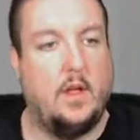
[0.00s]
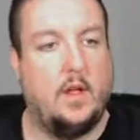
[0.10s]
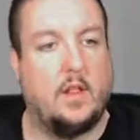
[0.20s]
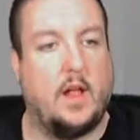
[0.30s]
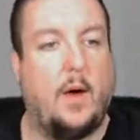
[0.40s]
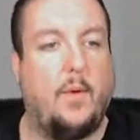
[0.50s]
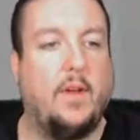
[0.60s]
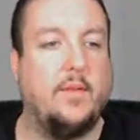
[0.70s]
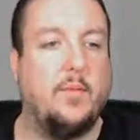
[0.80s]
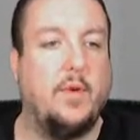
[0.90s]
Claw
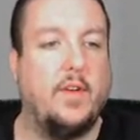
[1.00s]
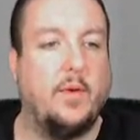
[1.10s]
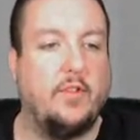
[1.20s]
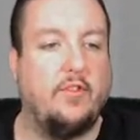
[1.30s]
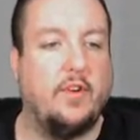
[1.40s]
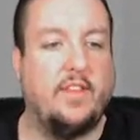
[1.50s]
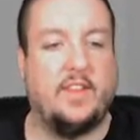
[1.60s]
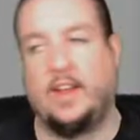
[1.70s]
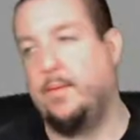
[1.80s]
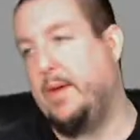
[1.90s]
wasn't moving with
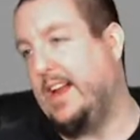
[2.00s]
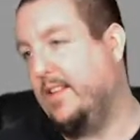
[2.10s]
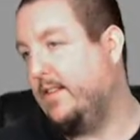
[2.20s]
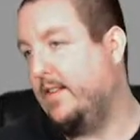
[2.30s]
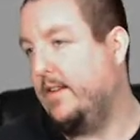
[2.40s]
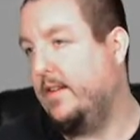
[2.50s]
joystick commands.